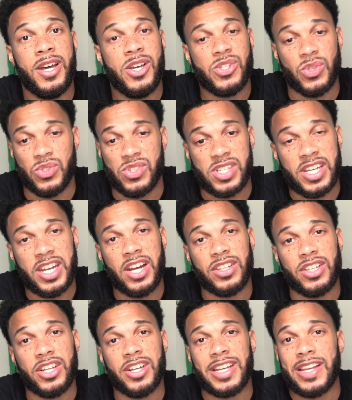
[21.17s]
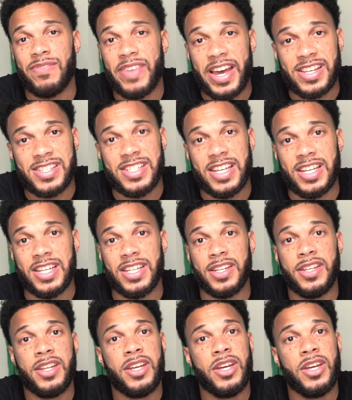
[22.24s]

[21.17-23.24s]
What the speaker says: So just get out there, get vaccinated.